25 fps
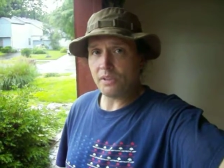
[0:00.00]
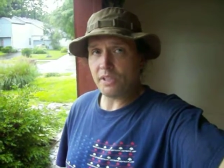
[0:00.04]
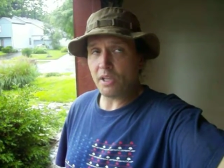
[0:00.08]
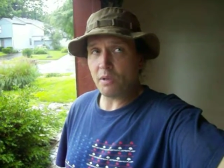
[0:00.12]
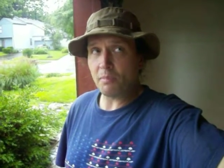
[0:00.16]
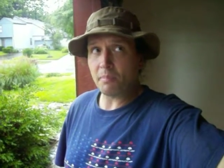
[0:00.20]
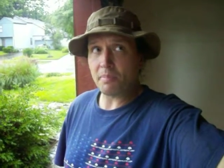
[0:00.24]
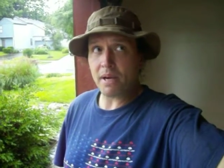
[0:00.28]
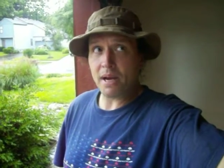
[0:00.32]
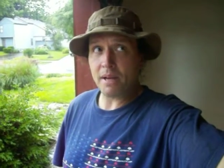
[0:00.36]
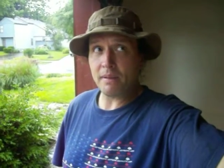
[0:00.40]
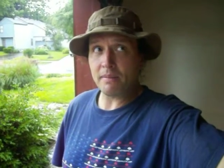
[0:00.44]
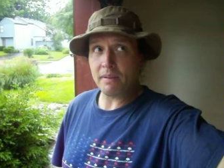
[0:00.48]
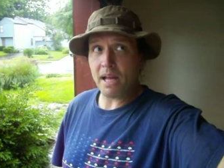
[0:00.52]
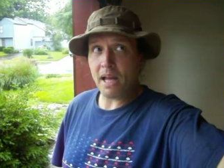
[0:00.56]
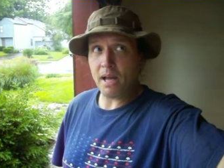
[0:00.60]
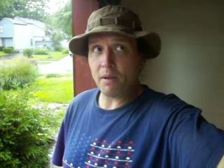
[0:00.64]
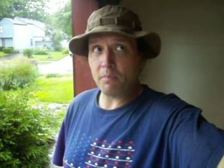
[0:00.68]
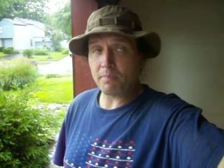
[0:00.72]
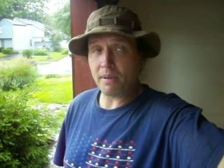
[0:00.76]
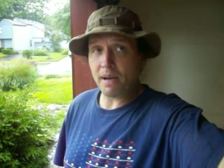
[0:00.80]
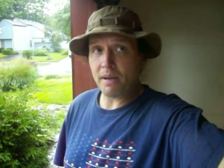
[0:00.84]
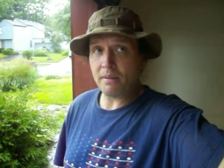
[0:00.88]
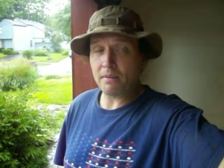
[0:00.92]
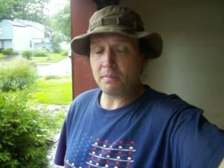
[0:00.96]
They'll
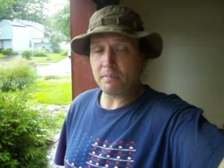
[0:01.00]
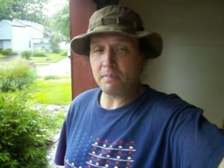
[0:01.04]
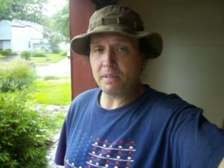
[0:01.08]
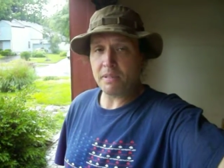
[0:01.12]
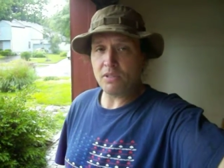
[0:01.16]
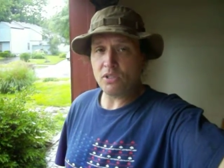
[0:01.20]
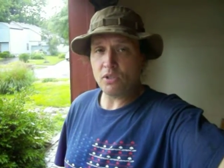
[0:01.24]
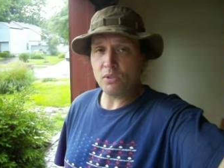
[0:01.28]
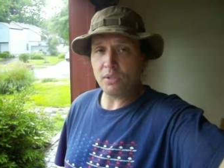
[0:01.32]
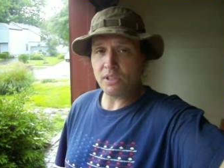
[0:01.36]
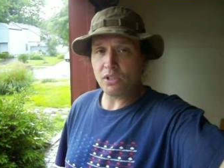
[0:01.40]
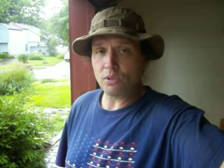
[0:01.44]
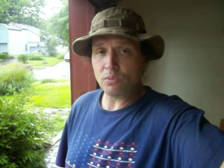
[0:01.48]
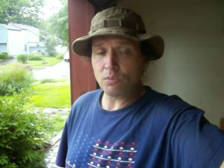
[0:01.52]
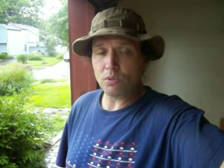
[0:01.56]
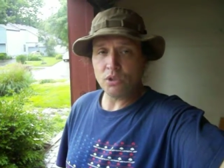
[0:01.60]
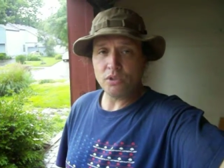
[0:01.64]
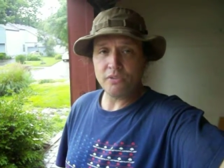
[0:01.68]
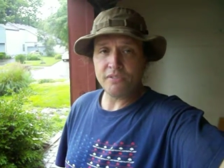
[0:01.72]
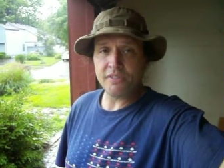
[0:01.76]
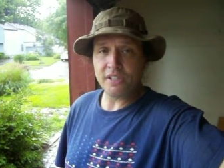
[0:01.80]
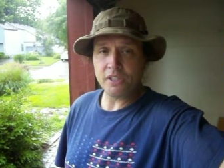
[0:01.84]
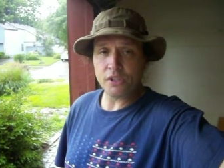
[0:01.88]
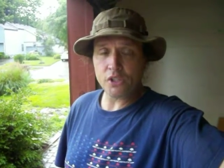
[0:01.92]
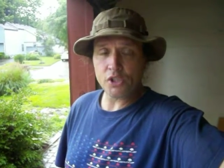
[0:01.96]
I'll probably be doing the roof
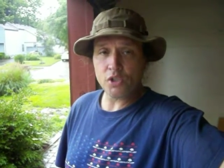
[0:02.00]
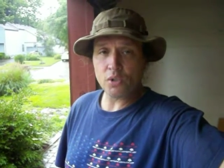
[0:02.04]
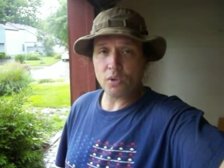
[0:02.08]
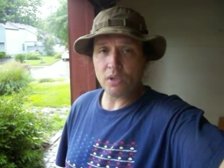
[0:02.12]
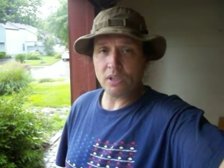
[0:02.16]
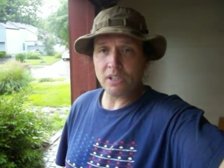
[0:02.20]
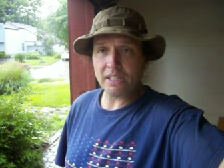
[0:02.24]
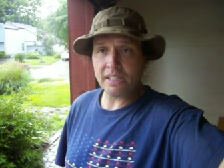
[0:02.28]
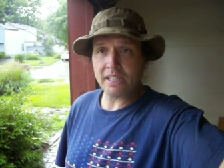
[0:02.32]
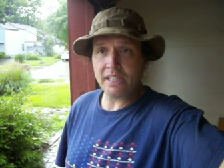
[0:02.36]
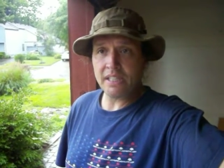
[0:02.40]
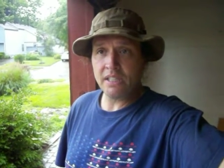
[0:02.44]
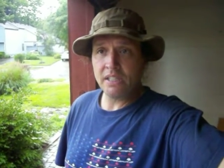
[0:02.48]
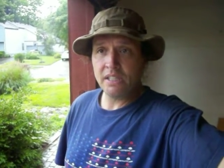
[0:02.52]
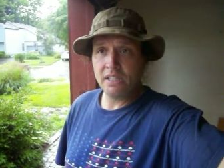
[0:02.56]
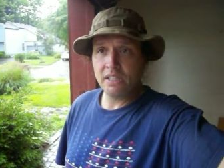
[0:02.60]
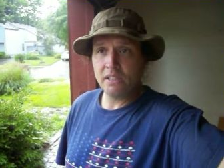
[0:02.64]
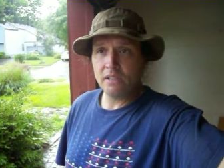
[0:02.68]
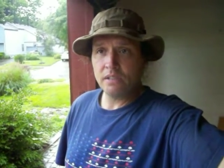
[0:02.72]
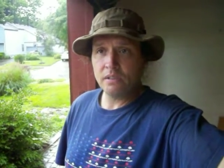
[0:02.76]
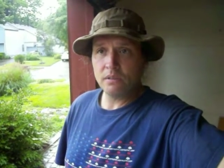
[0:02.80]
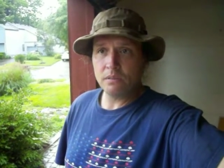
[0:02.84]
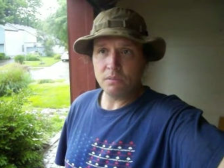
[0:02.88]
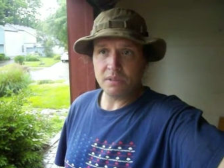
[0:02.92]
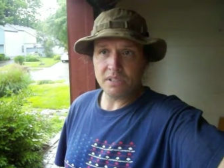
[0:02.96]
here shortly,
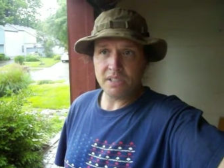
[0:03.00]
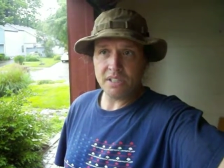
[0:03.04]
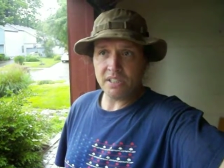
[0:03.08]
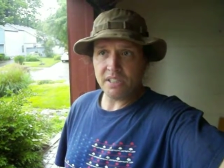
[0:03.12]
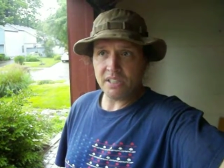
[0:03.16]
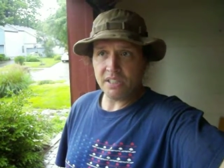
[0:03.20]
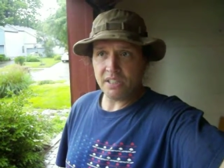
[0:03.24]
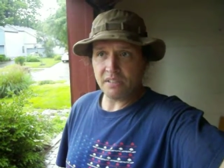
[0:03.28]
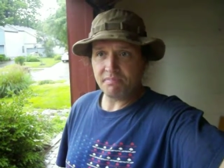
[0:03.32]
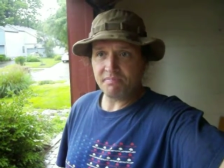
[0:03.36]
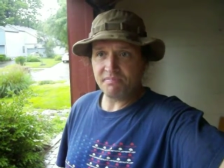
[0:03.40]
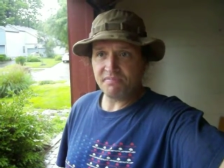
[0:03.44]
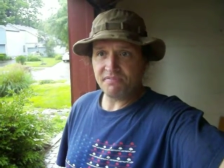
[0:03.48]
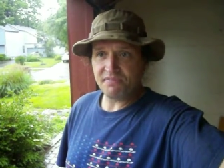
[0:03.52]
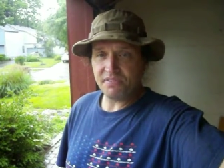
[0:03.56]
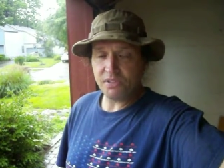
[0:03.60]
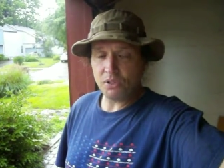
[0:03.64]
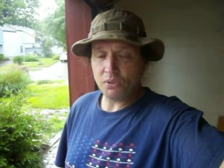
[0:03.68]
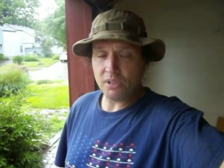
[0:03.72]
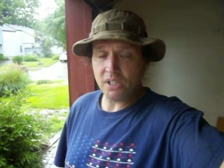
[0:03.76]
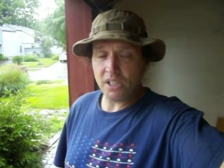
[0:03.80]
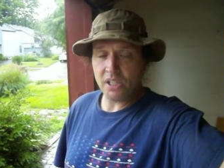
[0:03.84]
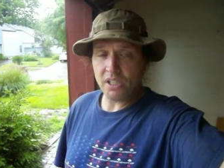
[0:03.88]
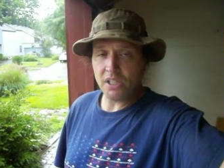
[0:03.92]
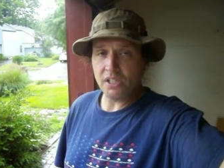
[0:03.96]
within a few
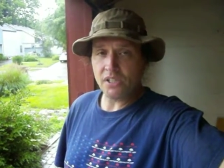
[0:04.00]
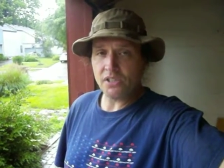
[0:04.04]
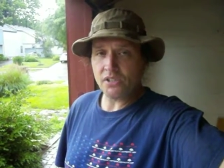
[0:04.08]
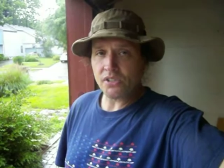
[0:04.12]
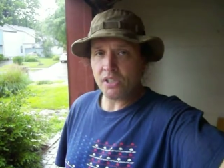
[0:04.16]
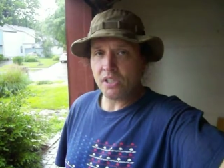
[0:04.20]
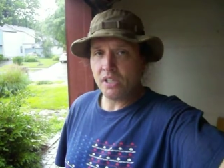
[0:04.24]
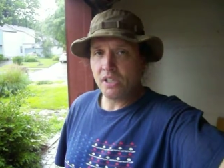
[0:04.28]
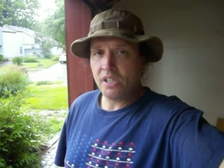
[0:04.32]
years.